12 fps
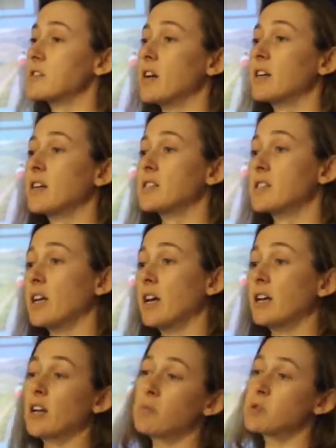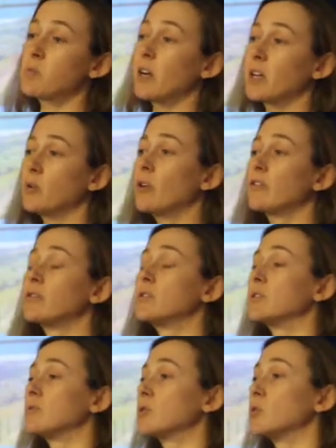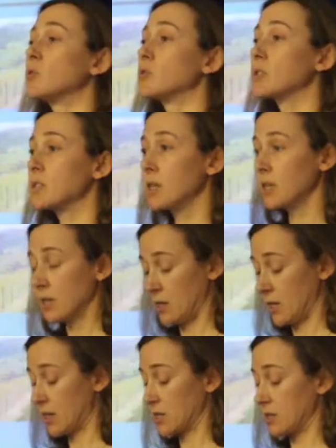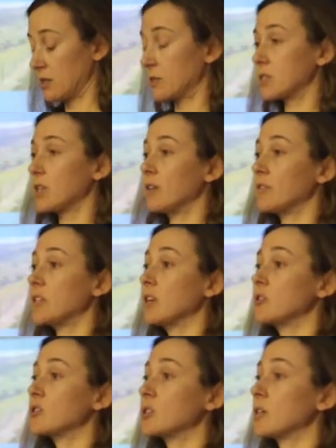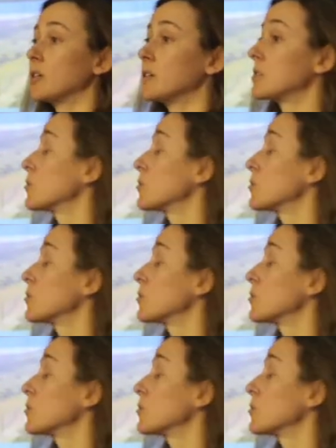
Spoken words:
cyclist there. Clubs might go off and do tours into lovely countryside